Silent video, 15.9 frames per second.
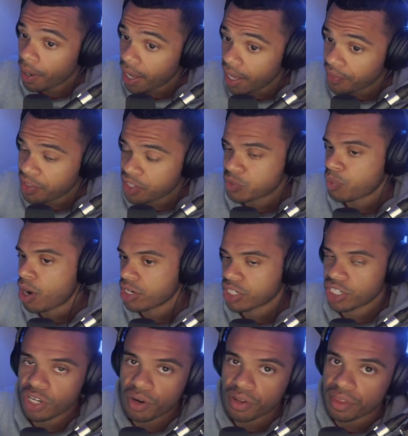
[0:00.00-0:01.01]
But this
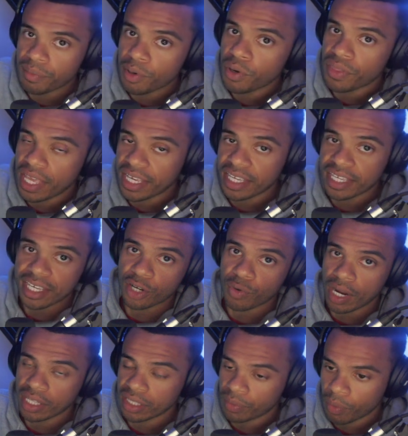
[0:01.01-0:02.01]
project could go to the moon and they can
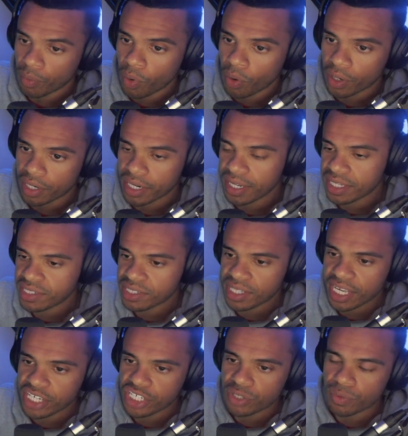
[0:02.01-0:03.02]
get greatly rewarded. And
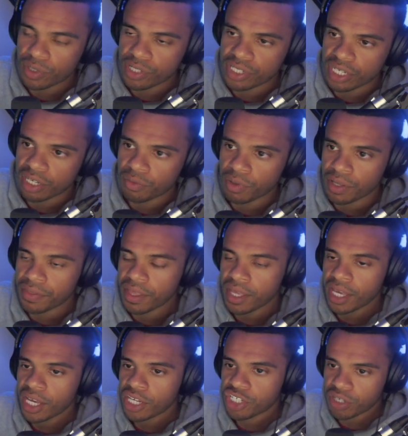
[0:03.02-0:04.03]
this is the issue we're seeing
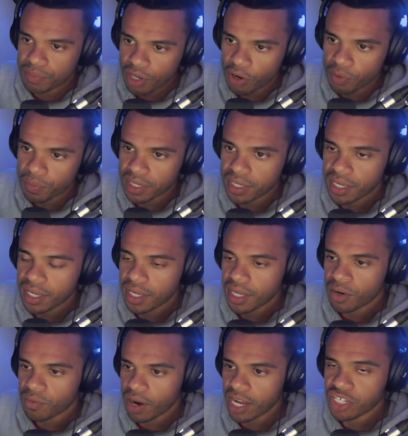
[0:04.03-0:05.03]
with Shibnobi,
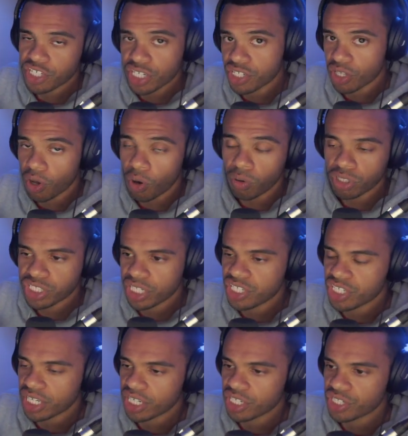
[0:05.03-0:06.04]
right? Shinja, the whole
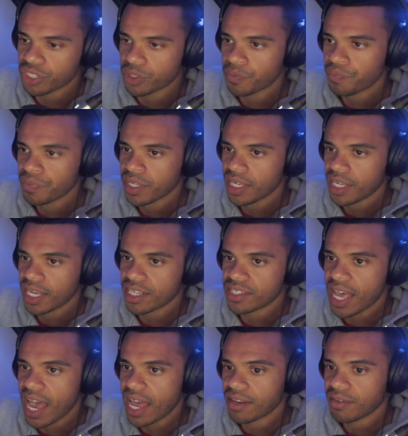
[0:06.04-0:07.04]
Shinja issue
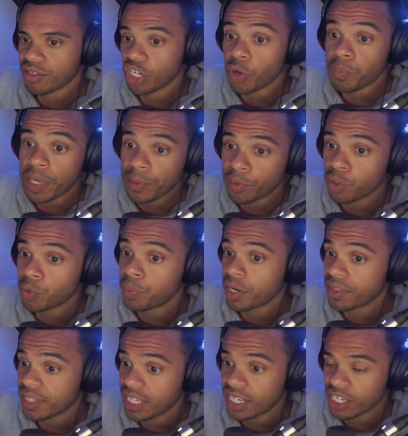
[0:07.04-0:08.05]
is that, you know, people
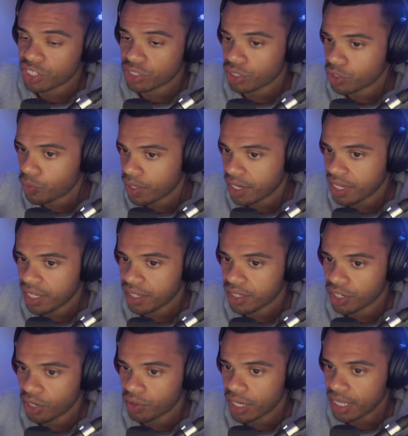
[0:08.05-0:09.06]
who put in the initial
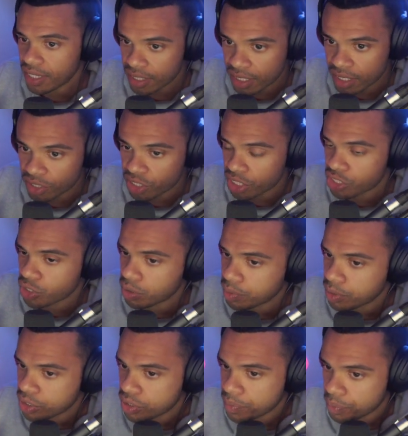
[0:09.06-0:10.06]
liquidity, you know, it, it
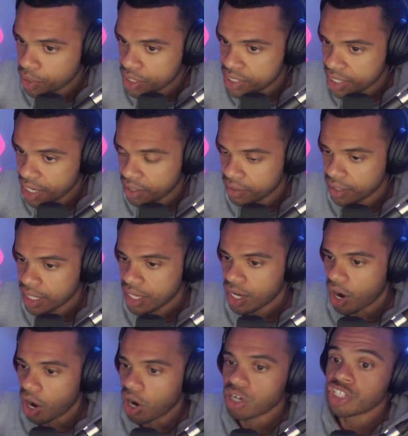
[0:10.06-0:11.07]
contributed to the pre-sale,
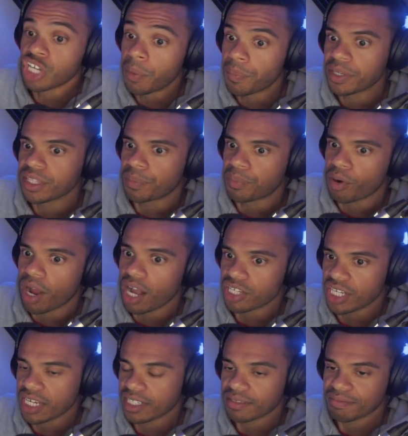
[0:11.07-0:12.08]
are dumping the
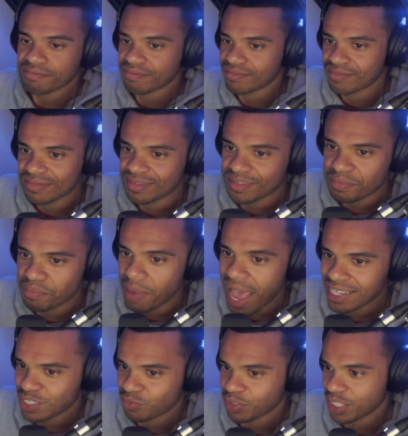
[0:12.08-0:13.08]
project
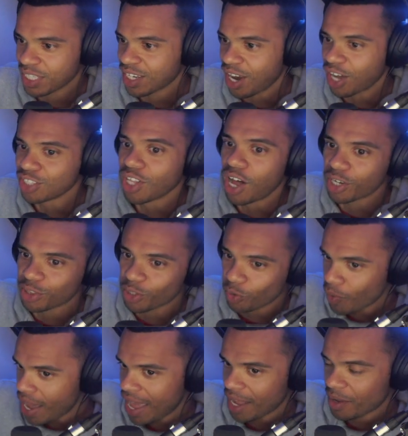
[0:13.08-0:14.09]
massively
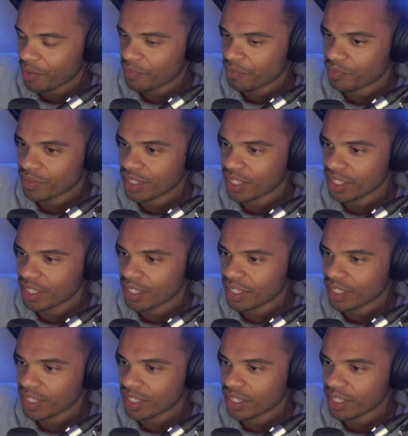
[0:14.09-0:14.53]
along the way,